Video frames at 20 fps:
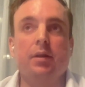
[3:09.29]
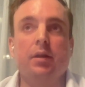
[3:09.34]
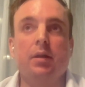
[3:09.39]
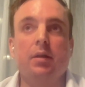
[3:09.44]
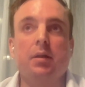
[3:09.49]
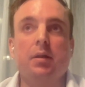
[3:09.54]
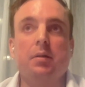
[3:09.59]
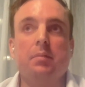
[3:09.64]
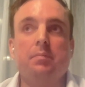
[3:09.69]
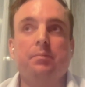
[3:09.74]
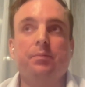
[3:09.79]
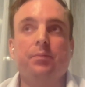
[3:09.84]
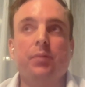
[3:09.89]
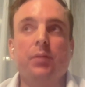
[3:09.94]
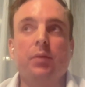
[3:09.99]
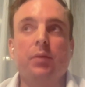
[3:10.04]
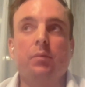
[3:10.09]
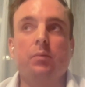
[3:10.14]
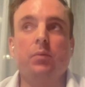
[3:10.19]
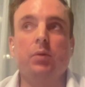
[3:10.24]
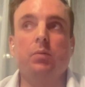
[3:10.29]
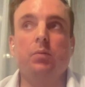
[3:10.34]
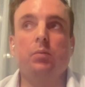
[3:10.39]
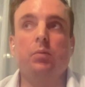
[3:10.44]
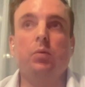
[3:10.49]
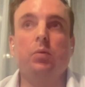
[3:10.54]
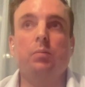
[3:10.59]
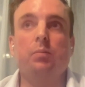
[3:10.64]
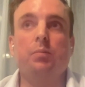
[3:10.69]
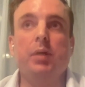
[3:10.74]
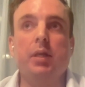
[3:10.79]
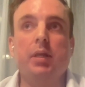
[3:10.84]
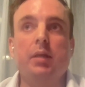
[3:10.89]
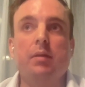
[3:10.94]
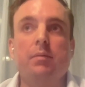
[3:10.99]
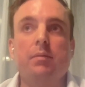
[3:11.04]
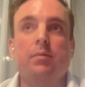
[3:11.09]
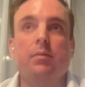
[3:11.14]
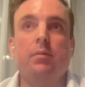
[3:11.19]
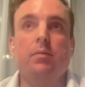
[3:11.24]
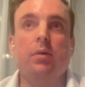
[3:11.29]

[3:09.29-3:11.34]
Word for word: um, we will be